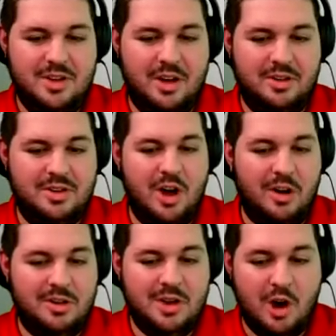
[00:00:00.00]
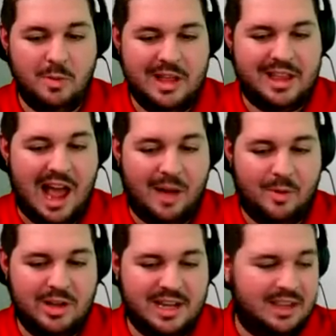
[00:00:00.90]
no, draft no, big board. Notably,
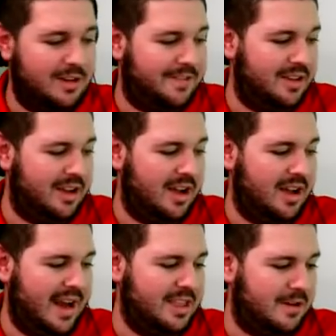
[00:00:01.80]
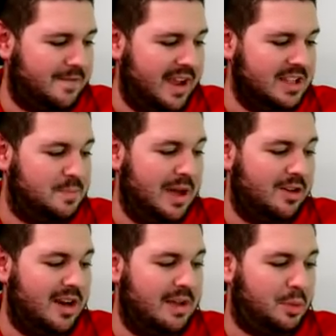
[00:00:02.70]
Cowboys and their, uh, and their fans
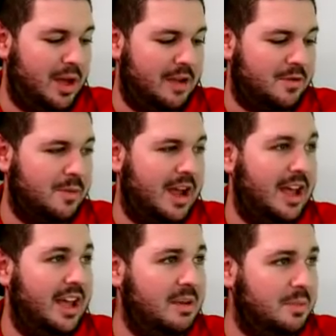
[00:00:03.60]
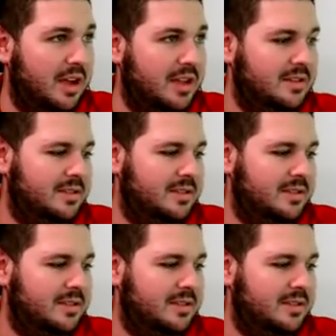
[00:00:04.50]
better at playing from ahead, but